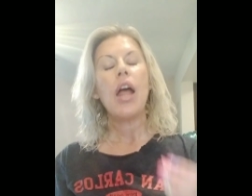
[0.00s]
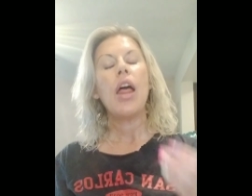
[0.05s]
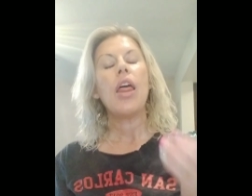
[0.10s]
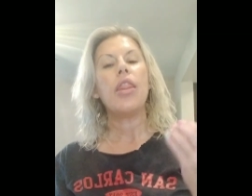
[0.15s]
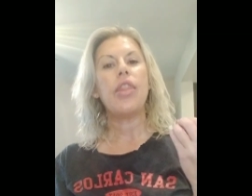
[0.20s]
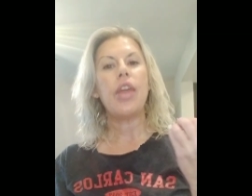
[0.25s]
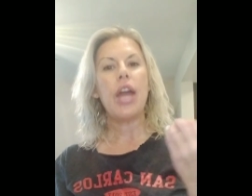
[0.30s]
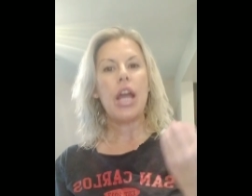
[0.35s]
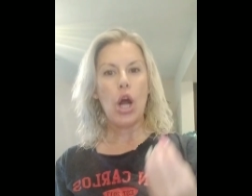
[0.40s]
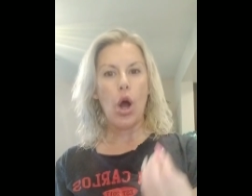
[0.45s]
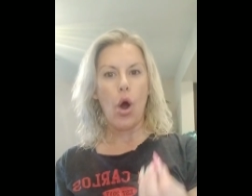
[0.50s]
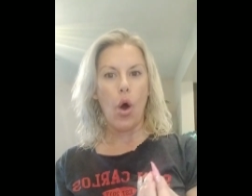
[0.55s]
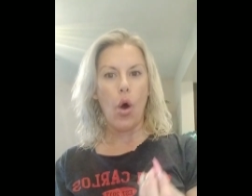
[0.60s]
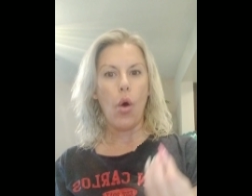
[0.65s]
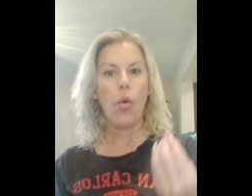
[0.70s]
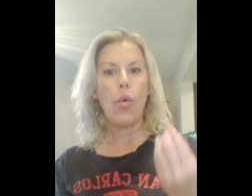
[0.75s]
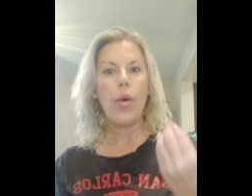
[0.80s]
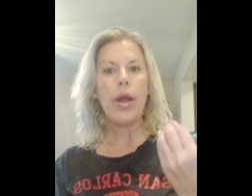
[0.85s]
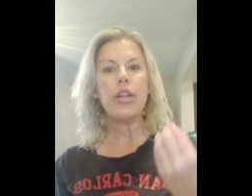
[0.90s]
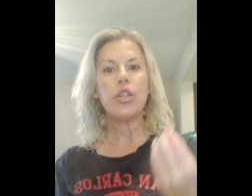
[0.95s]
They
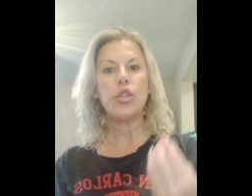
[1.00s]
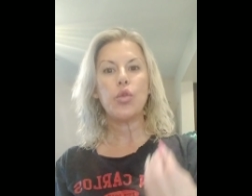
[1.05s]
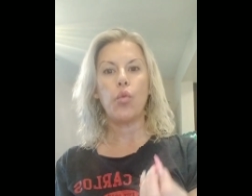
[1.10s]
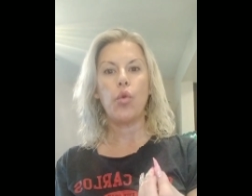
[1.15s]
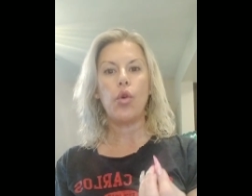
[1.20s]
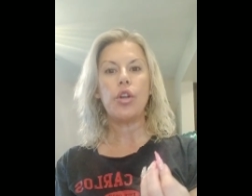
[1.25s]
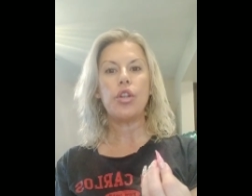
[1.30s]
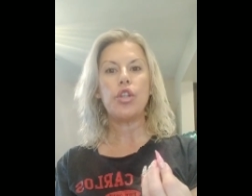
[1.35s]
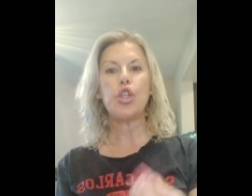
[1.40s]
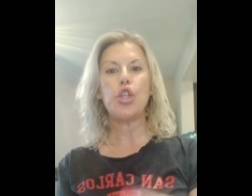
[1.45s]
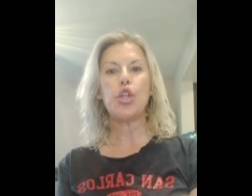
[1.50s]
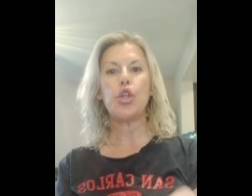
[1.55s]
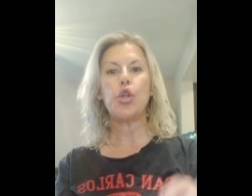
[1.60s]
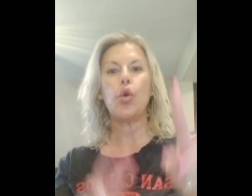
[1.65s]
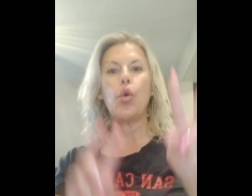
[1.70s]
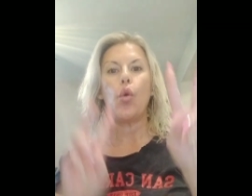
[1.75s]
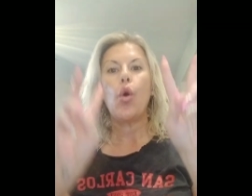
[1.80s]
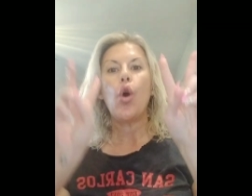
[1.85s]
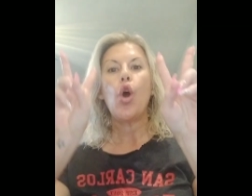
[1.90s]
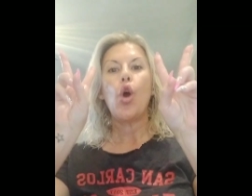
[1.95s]
always want
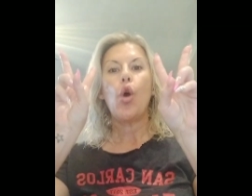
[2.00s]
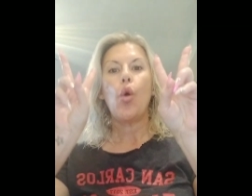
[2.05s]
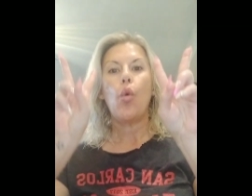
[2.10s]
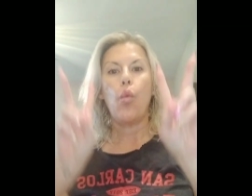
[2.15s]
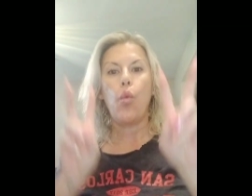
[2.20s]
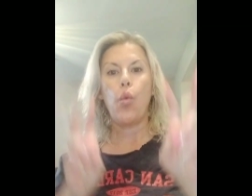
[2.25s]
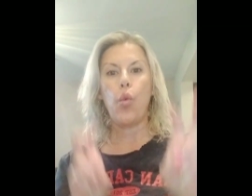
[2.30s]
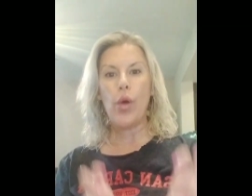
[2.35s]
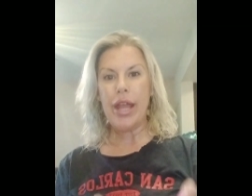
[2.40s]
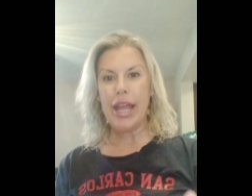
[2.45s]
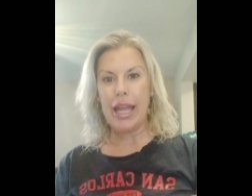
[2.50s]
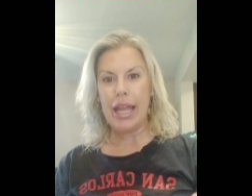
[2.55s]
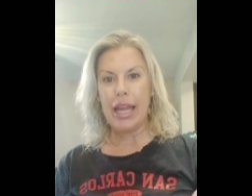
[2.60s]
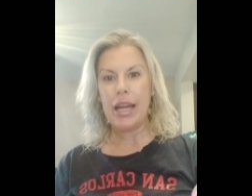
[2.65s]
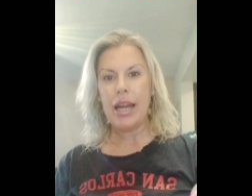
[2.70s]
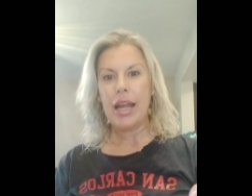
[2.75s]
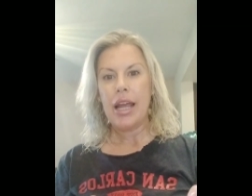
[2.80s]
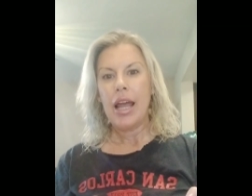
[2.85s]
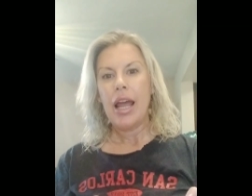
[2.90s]
to win.